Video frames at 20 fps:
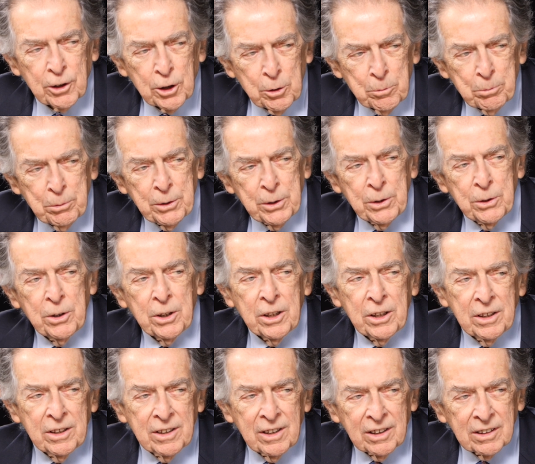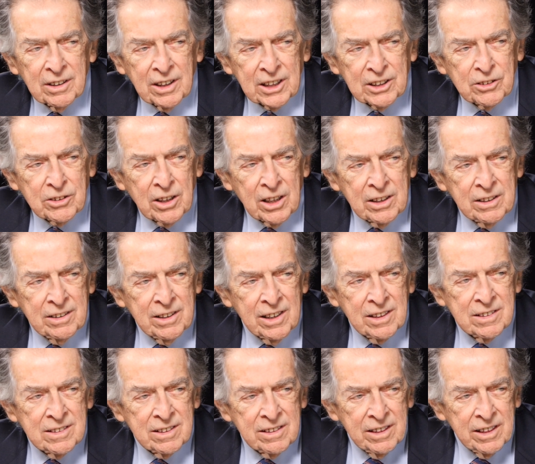computed electron
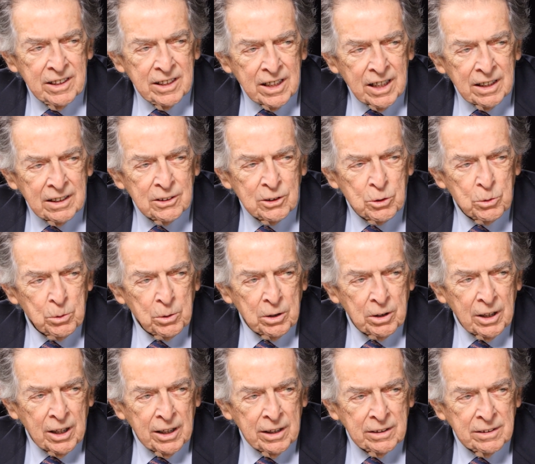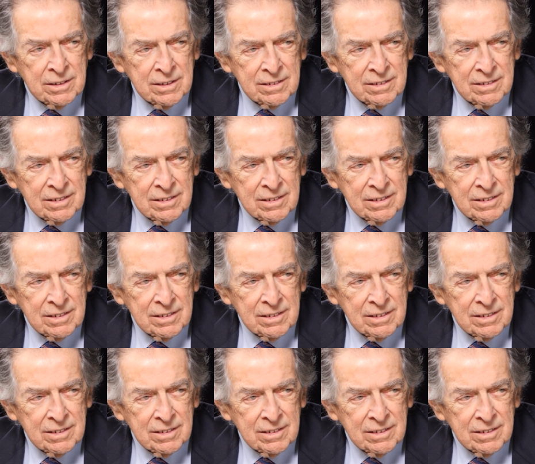density contour lines.